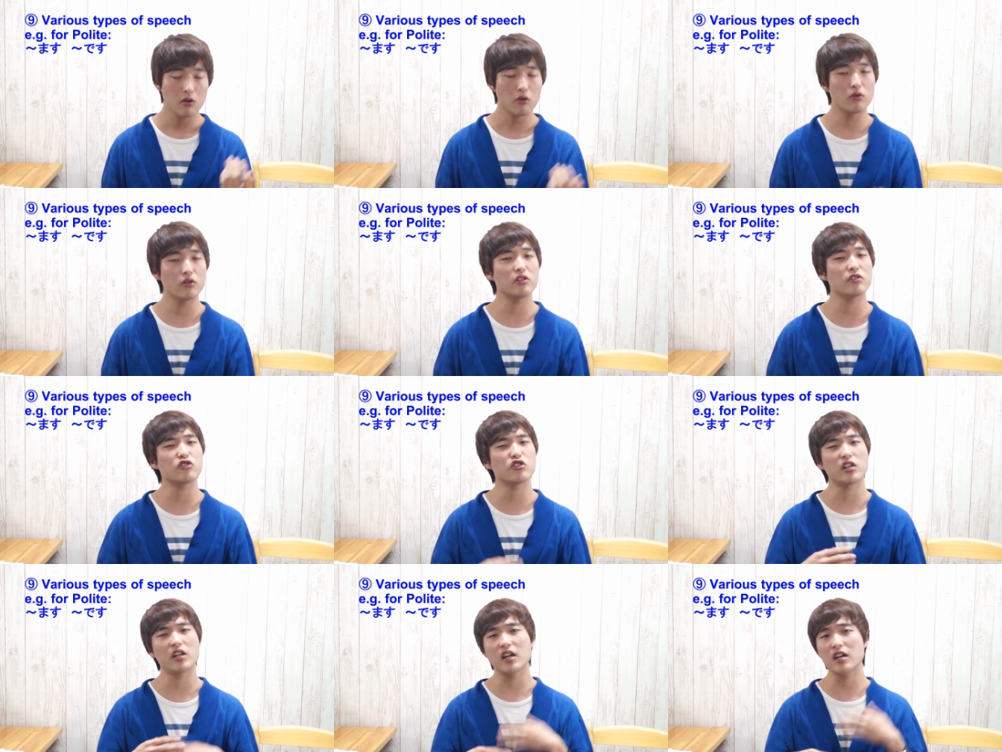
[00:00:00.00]
or
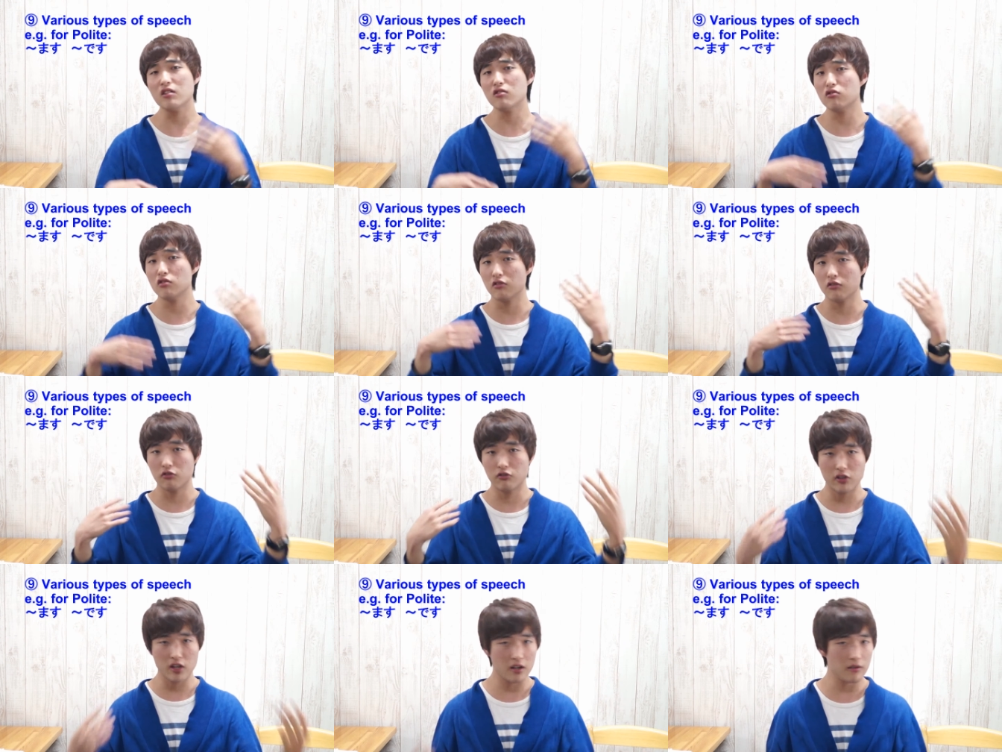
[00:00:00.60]
you change
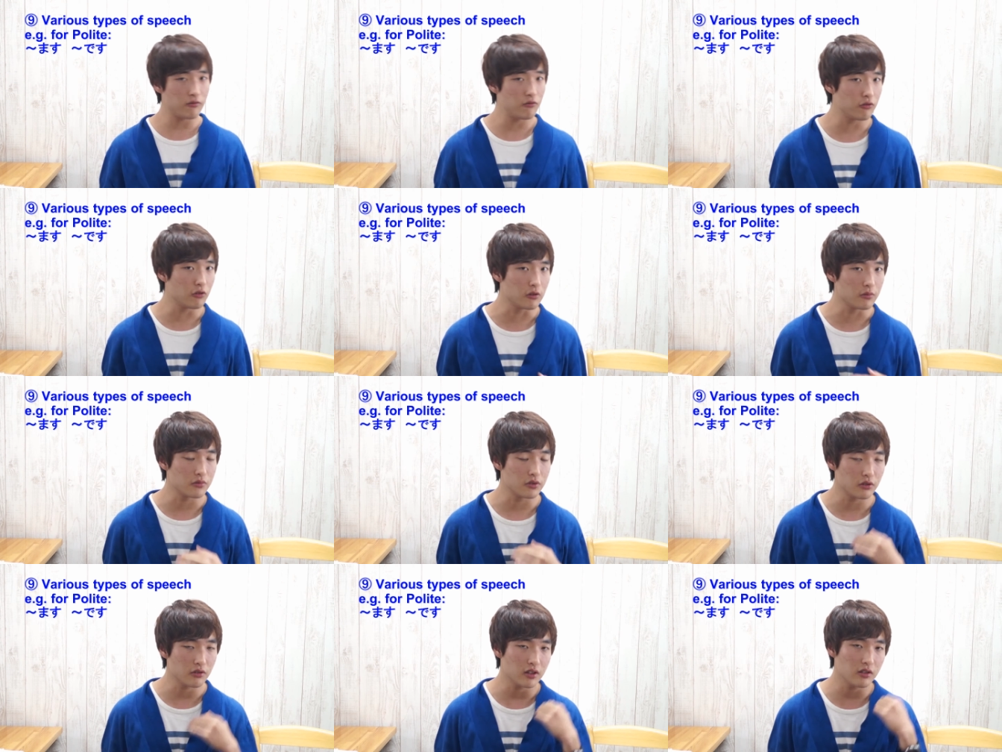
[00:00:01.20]
your verb
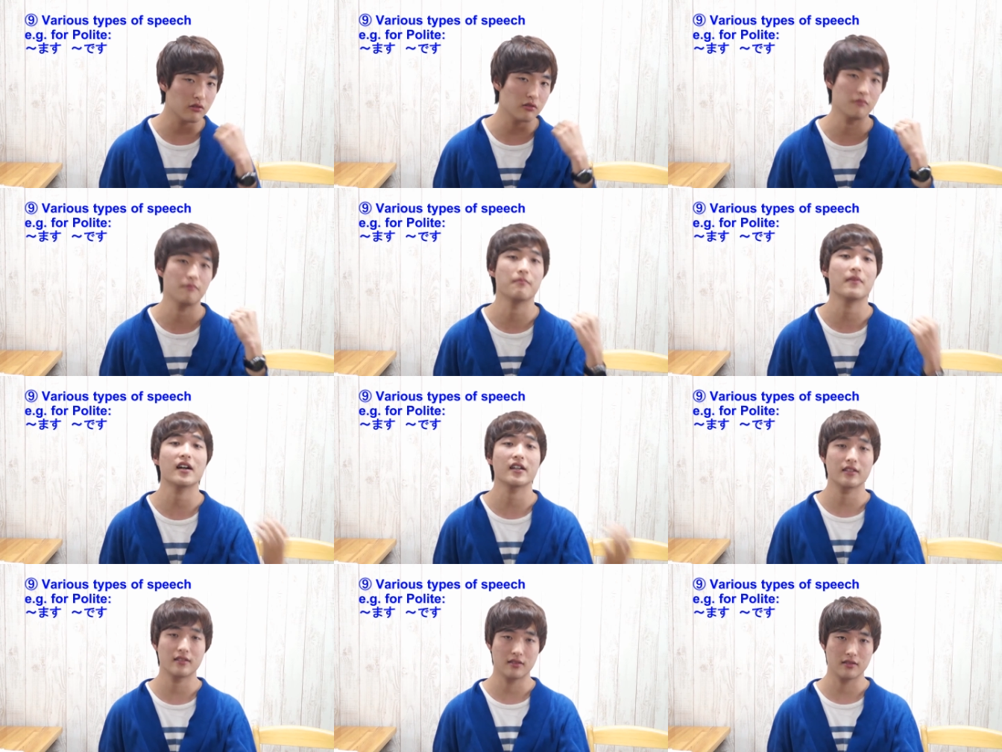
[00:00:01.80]
forms into
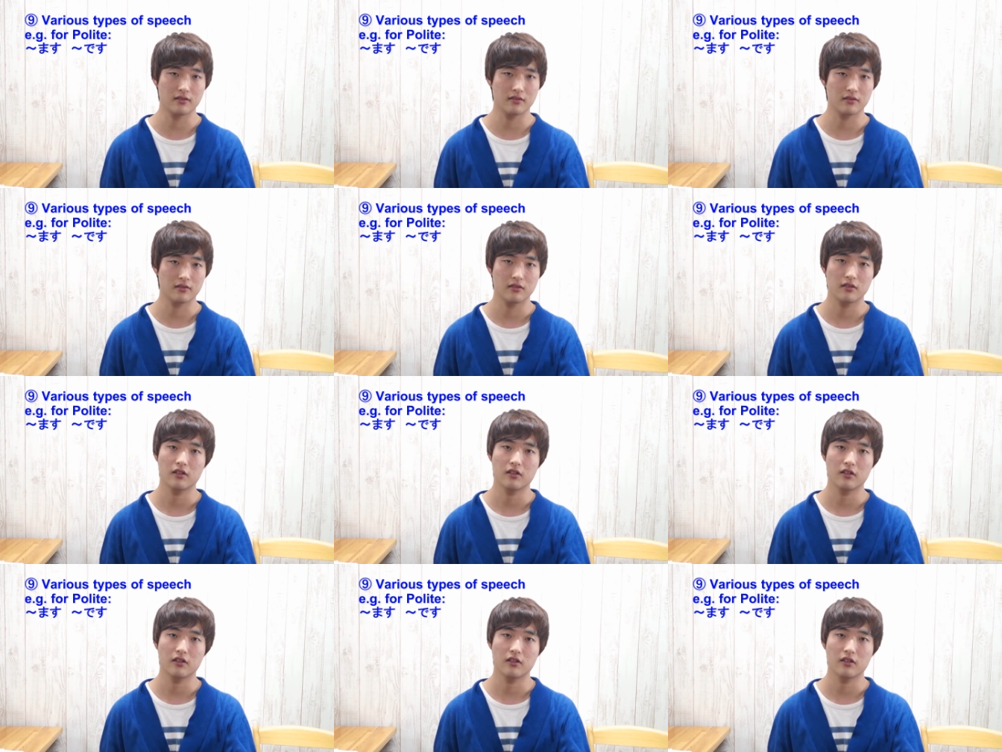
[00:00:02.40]
masu.